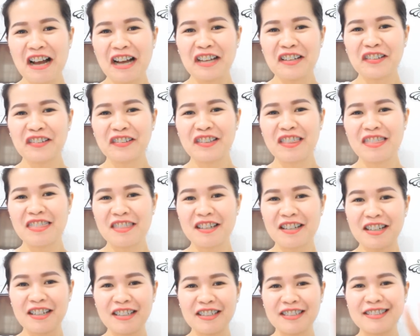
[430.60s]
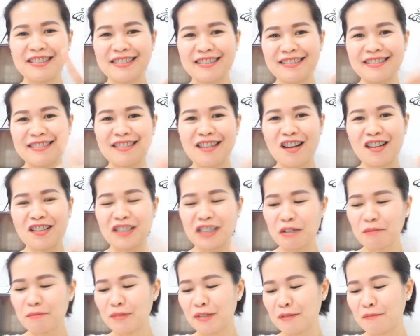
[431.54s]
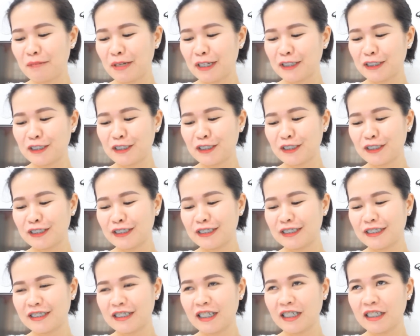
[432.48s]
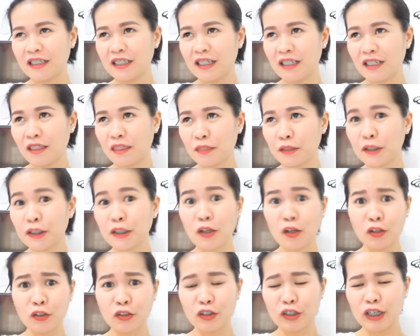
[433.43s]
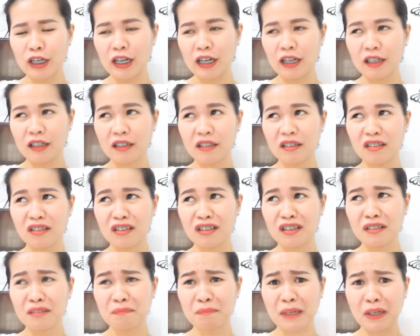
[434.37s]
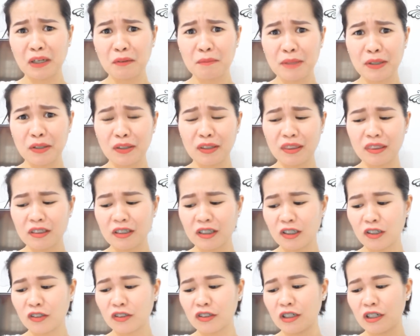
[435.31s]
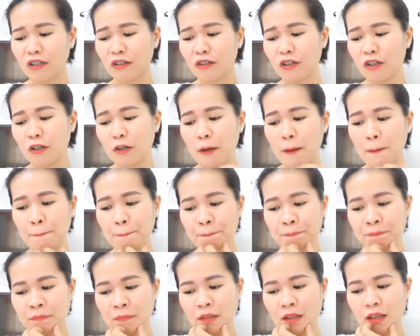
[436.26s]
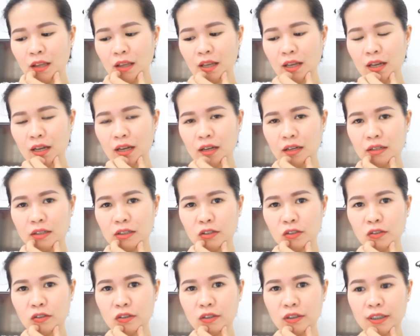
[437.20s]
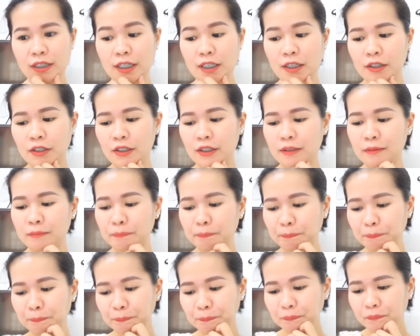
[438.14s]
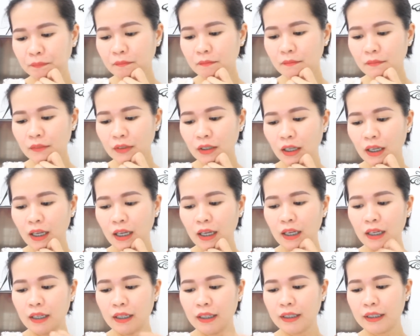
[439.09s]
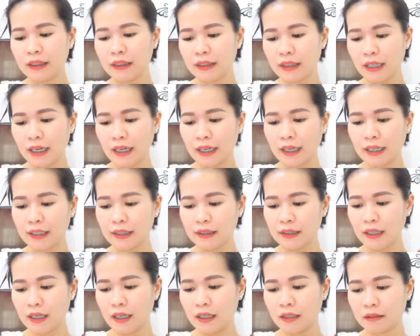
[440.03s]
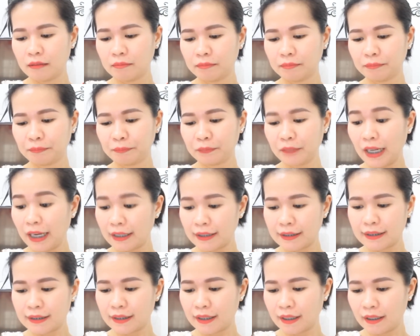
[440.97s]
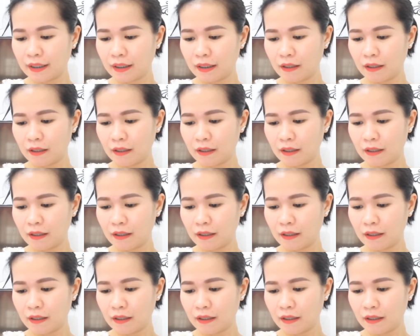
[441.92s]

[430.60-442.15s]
Ayun, third honorable mention. Ay, hindi. Third honor lang. Or pareho ba yun? Third honor ako nung kinder. And then, next.